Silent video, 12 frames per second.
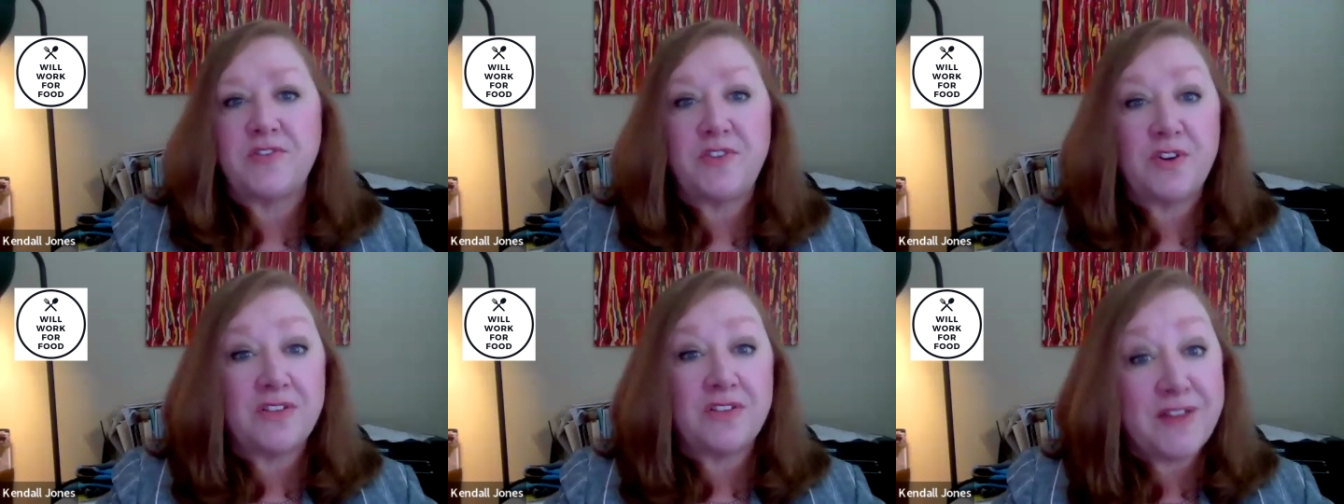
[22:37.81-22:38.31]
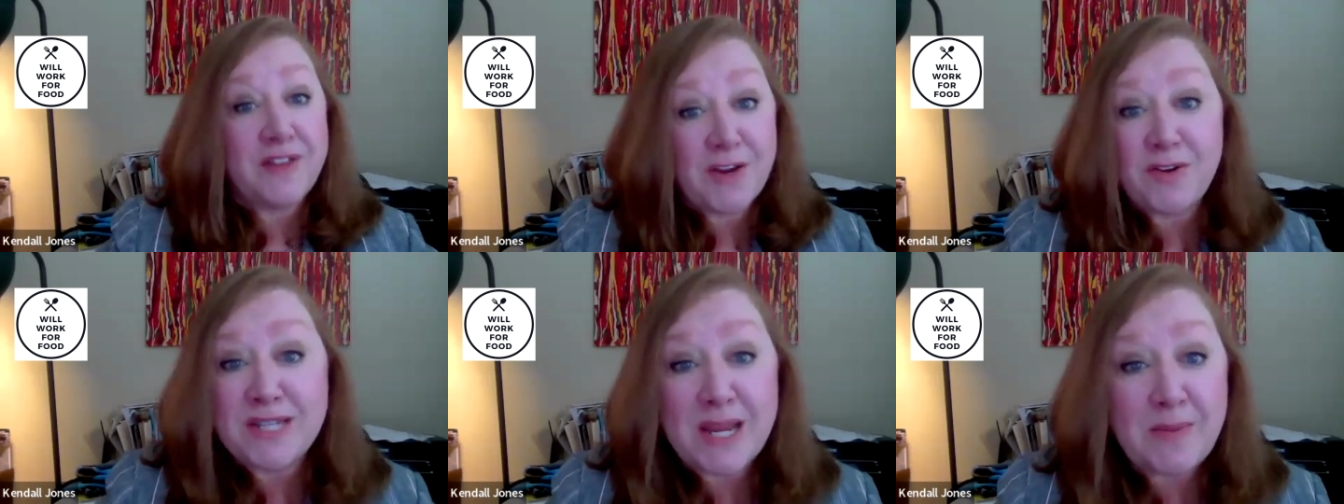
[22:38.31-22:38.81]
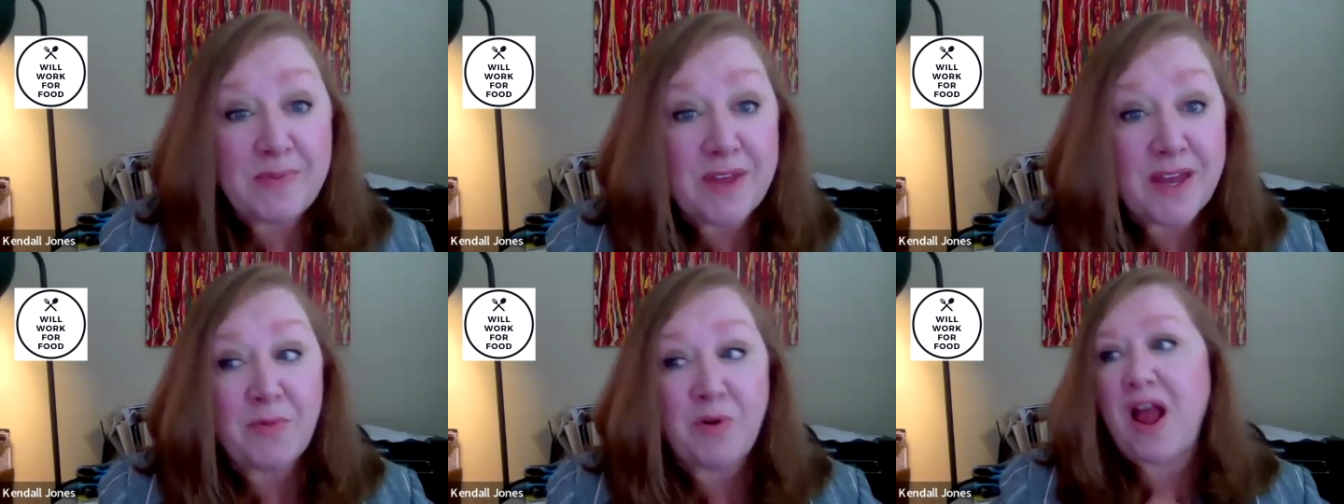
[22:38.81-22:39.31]
if you're going to videotape
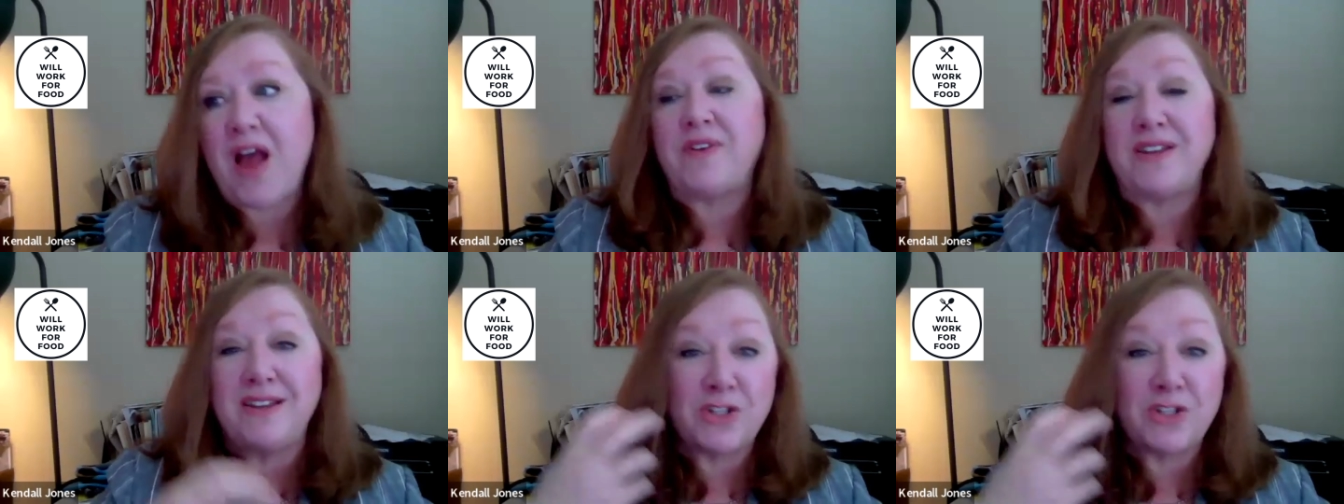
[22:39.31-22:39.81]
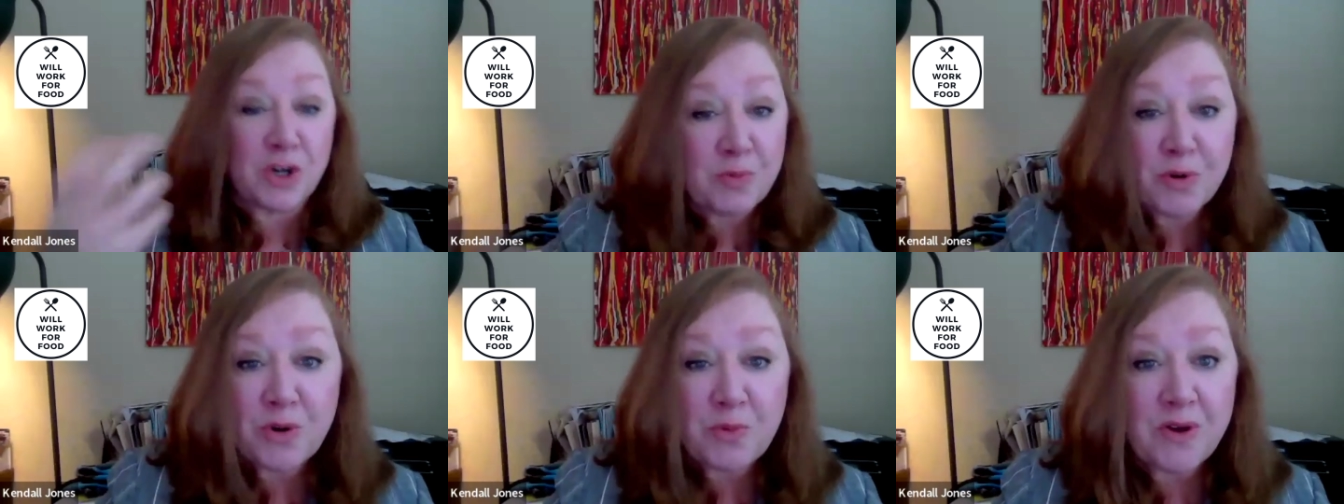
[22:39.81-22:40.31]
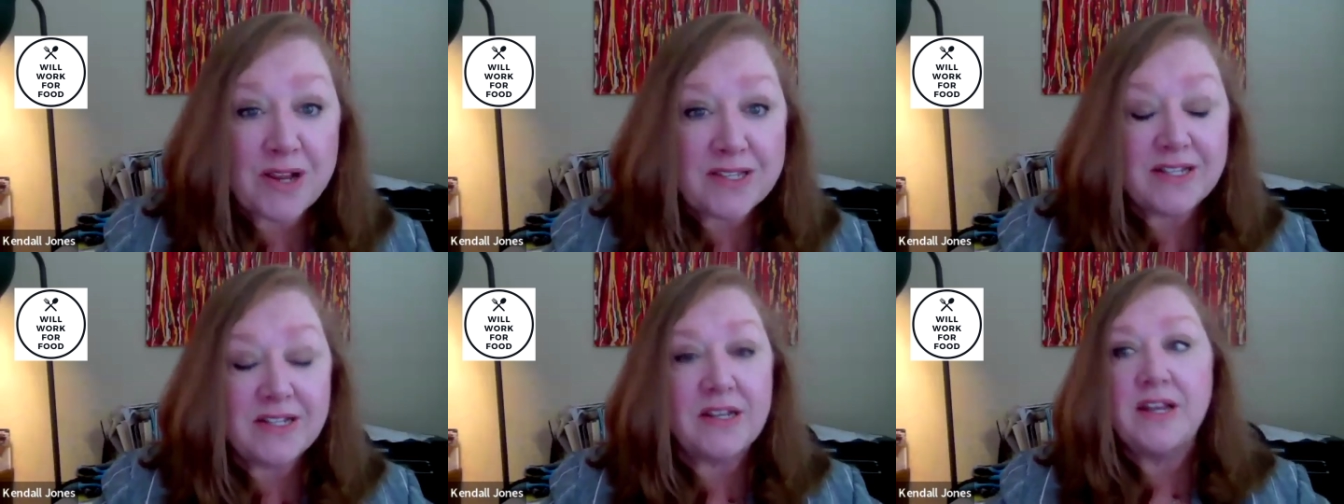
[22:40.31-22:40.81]
them or have an interpreter
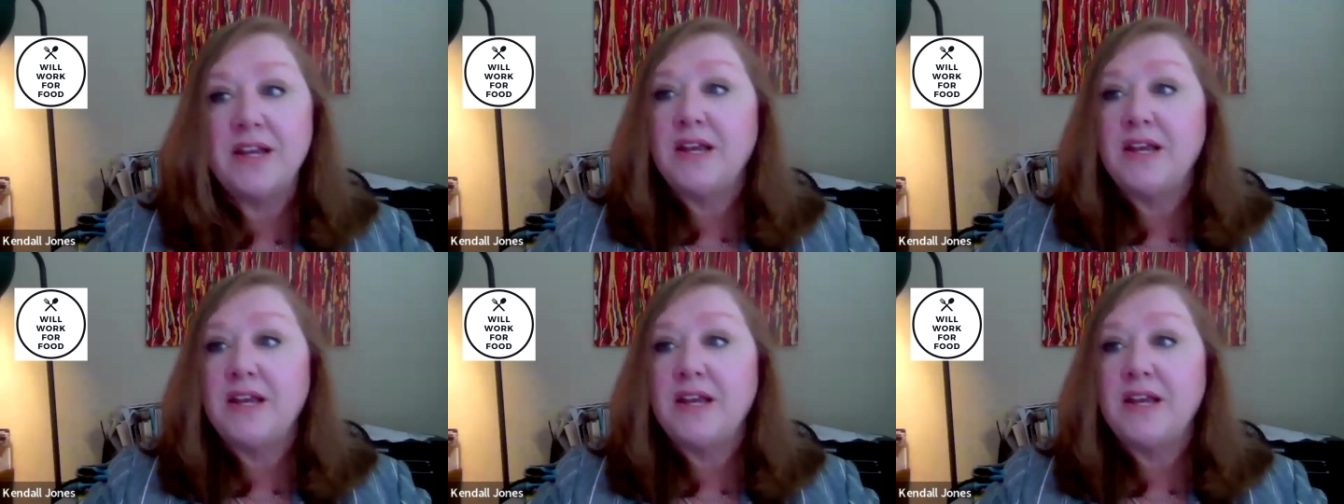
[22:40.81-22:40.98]
present.